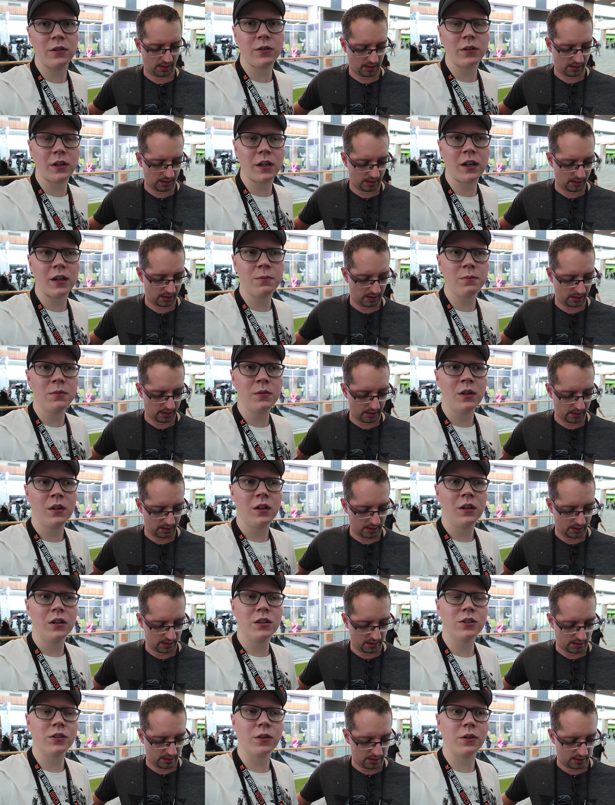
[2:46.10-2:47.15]
Speaker 1: your game,
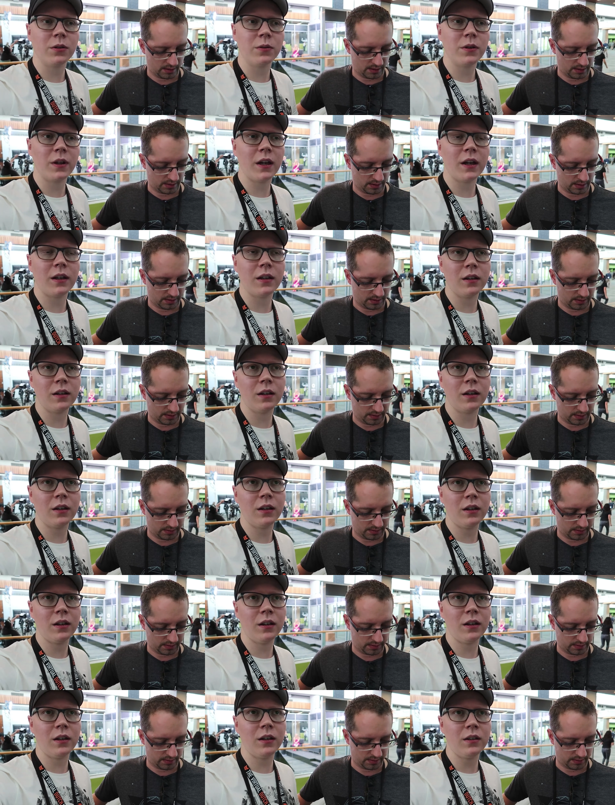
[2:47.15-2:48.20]
so that
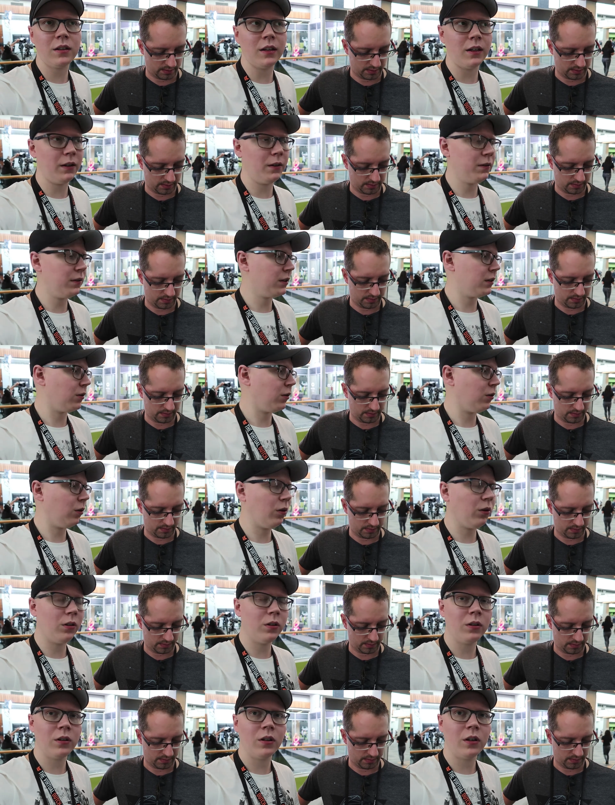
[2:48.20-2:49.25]
uh, yeah, they're
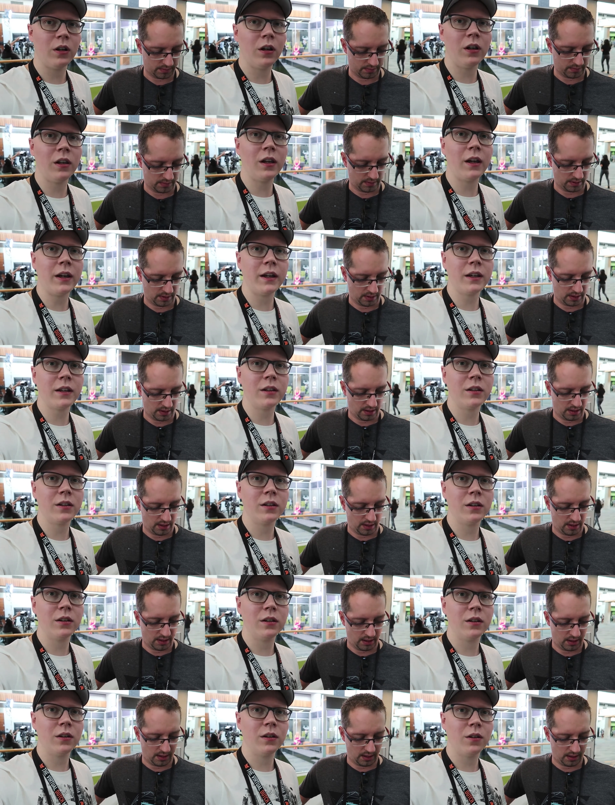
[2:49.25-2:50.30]
all alike
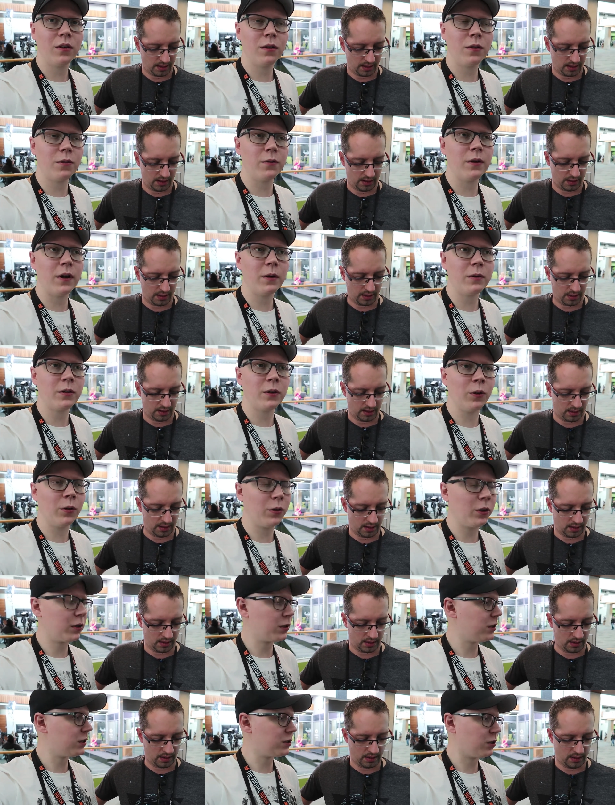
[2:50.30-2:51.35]
throughout the whole
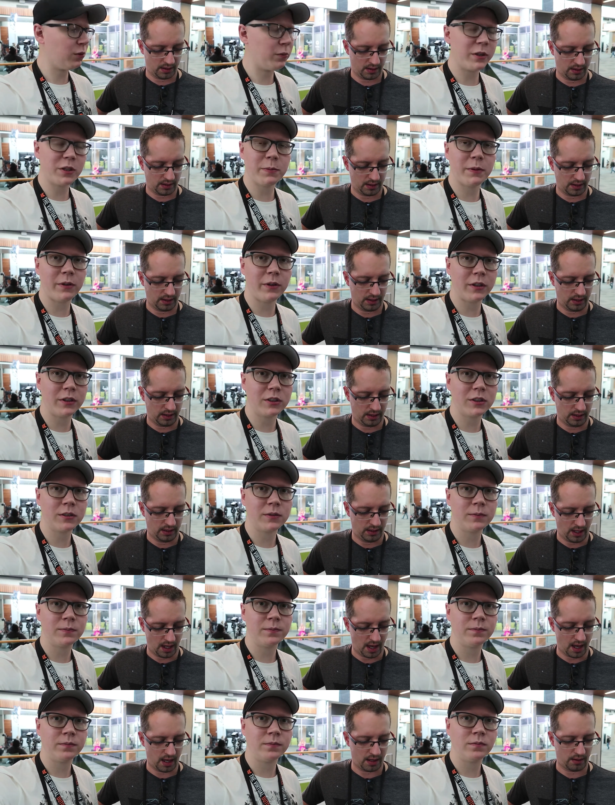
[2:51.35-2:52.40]
Oculus Home experience.
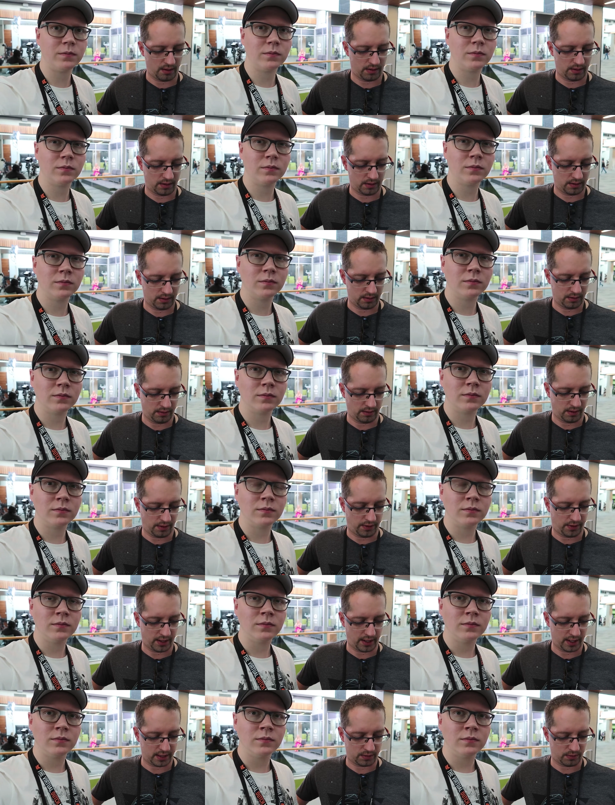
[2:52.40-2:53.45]
Speaker 2: Yeah, and the
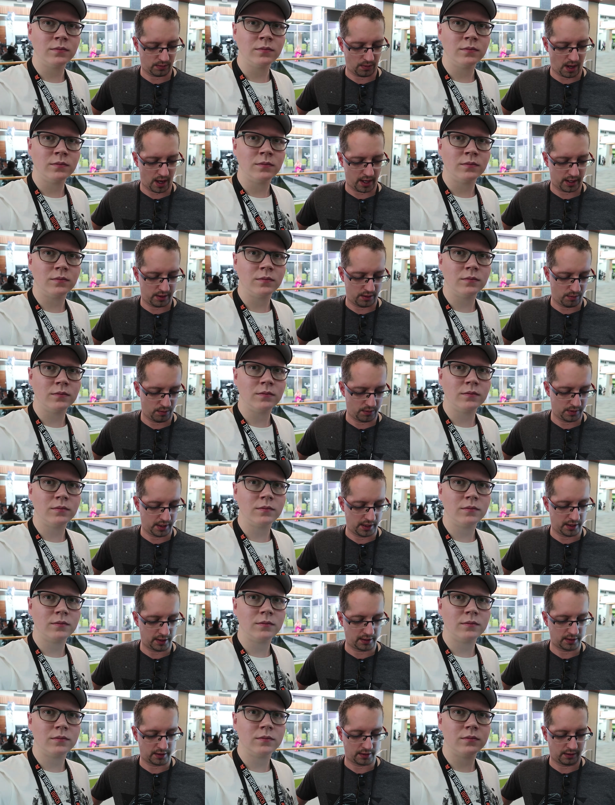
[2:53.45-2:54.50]
thing is why you would
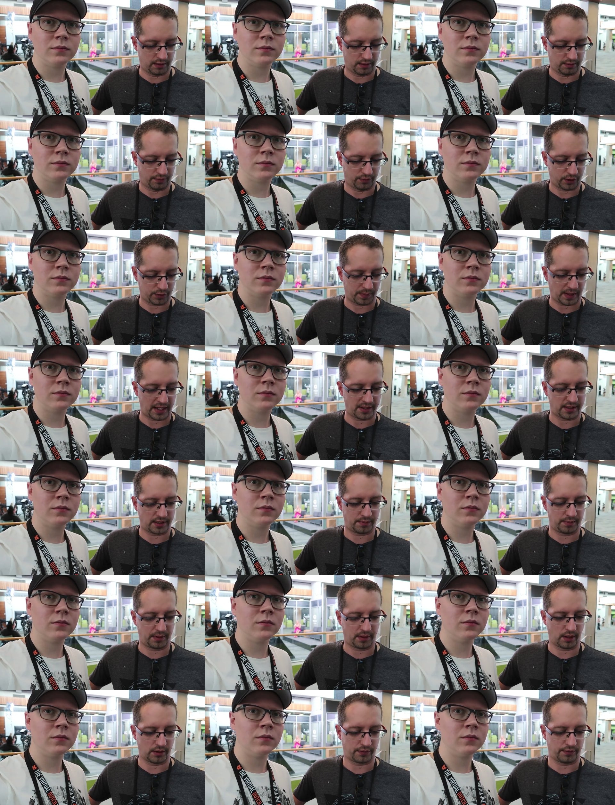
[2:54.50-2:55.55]
need it in the first place is
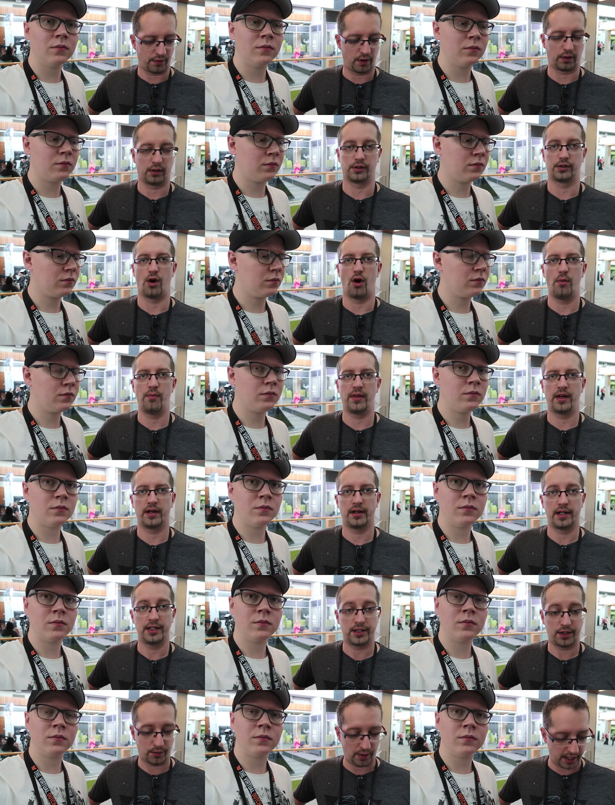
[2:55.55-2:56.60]
because of Oculus Home. They're
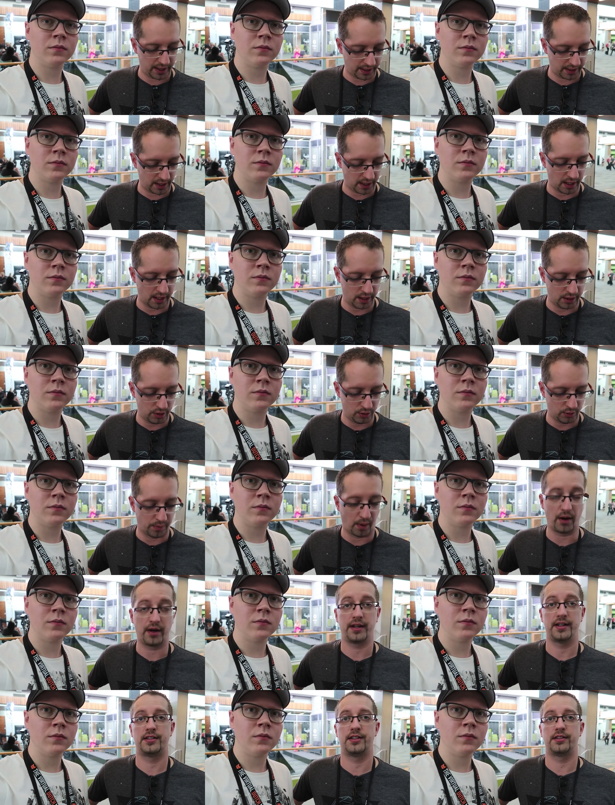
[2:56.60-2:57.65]
integrating uh, a new
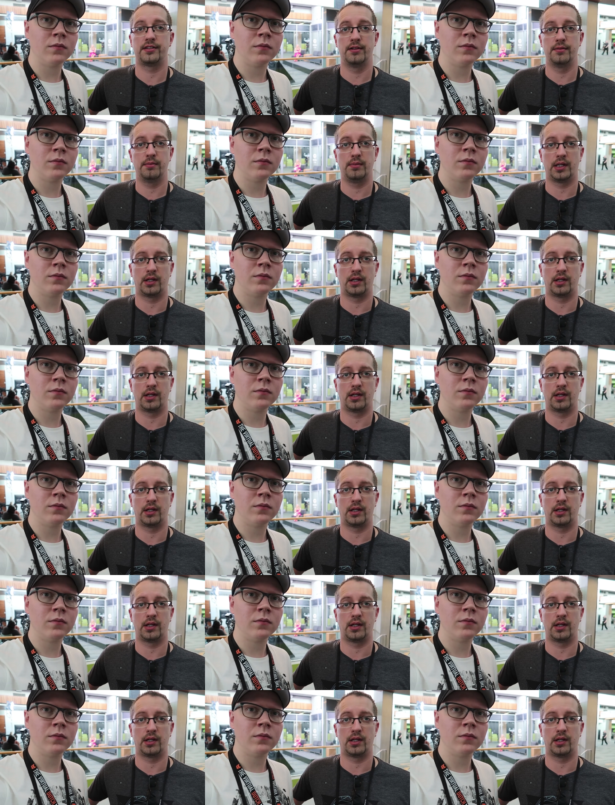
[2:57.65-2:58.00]
party system